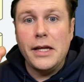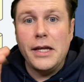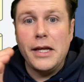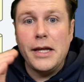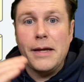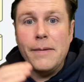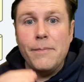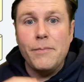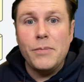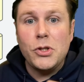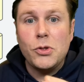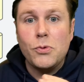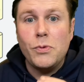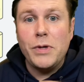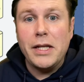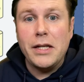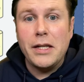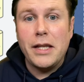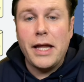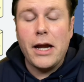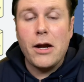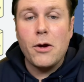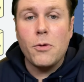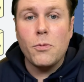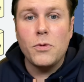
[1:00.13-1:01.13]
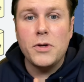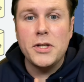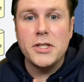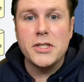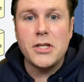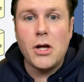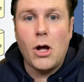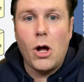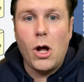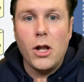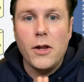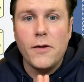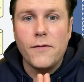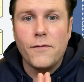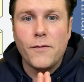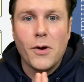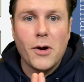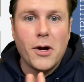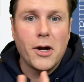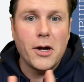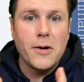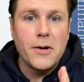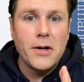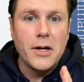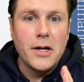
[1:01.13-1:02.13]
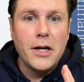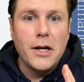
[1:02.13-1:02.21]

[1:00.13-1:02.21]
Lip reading: in-between layer was all of our